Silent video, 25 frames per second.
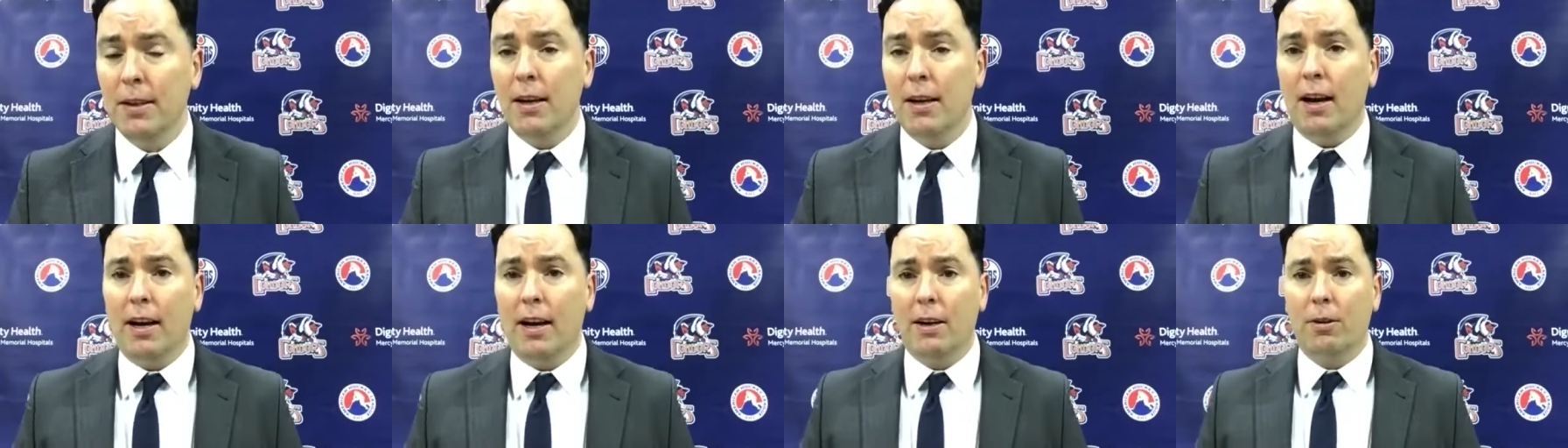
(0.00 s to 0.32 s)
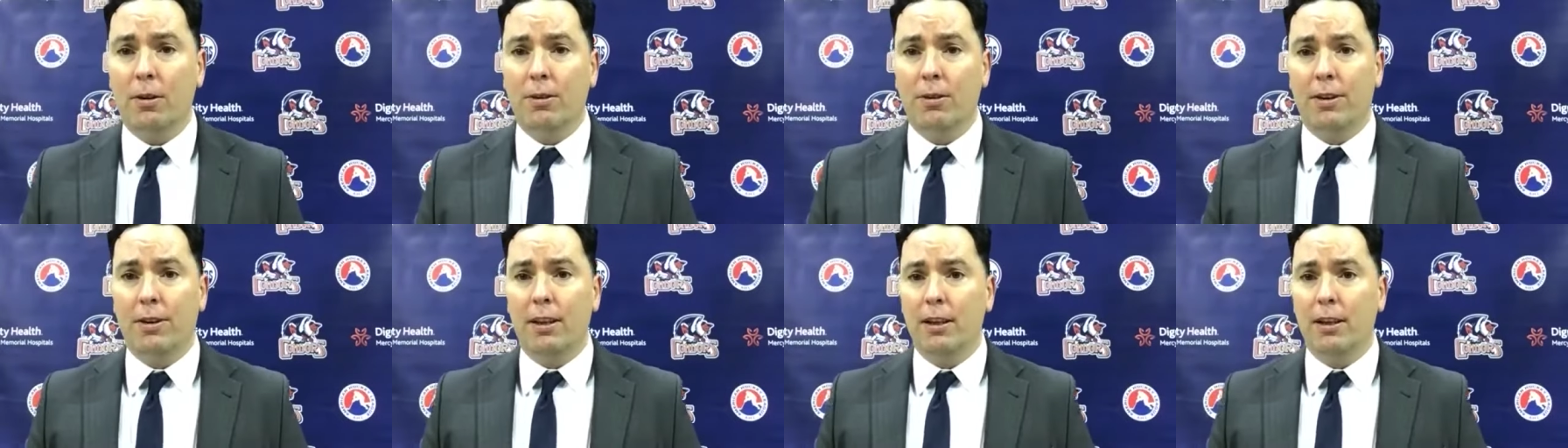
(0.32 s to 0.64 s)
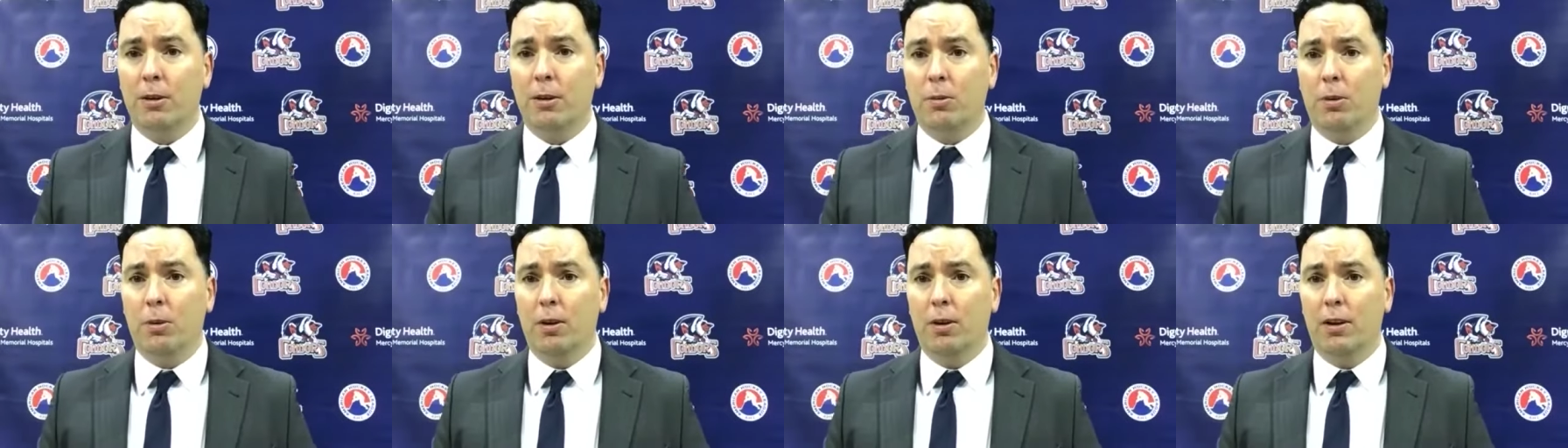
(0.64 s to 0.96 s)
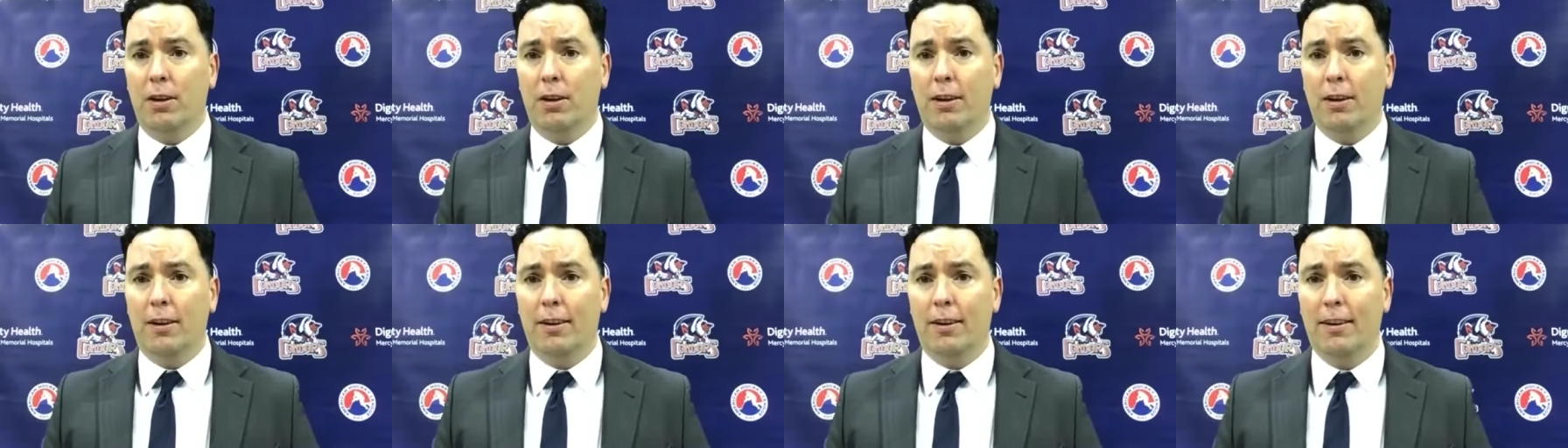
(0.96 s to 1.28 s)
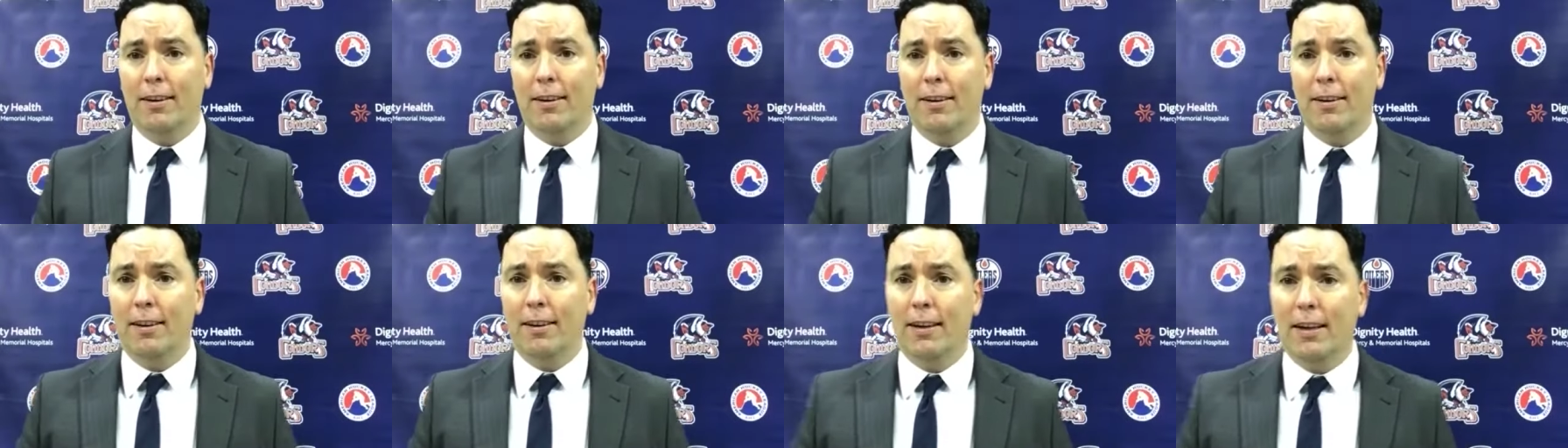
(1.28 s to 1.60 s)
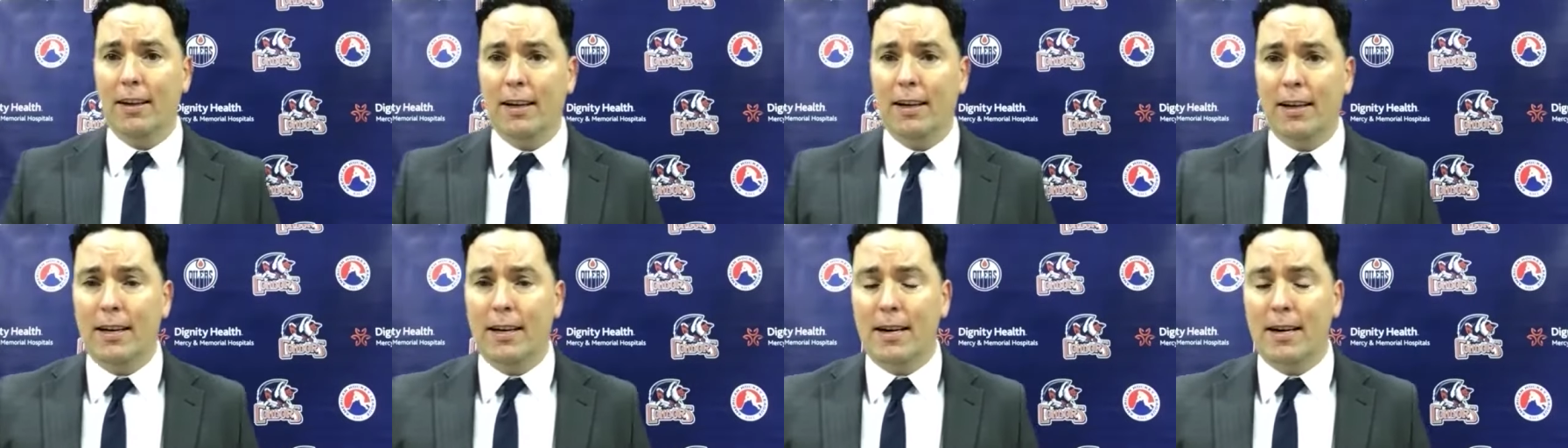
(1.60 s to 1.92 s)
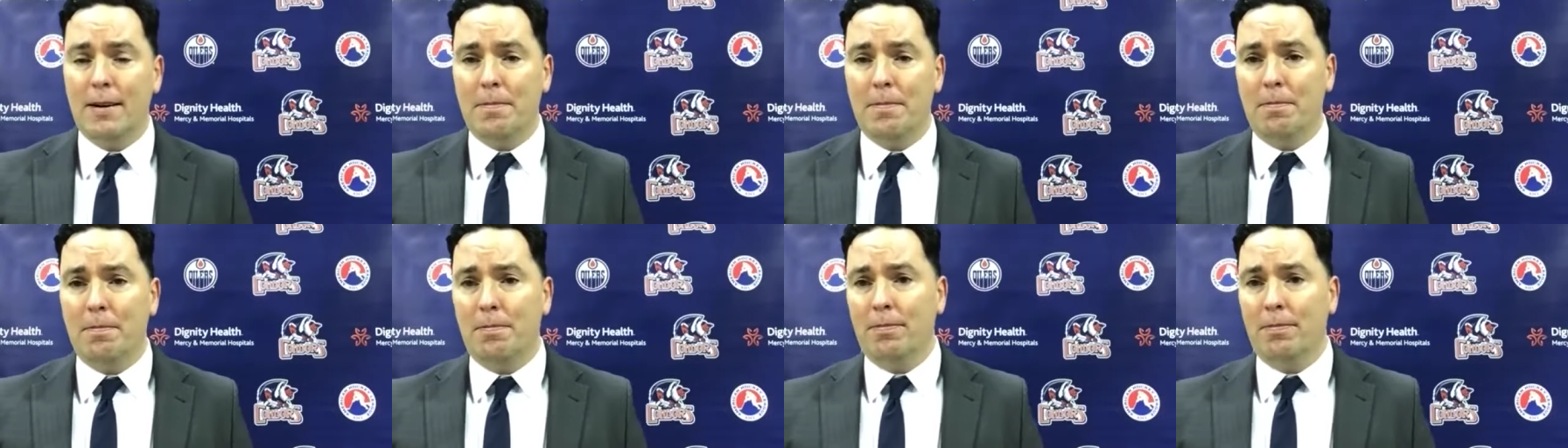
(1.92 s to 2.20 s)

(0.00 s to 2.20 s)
I don't think we're um,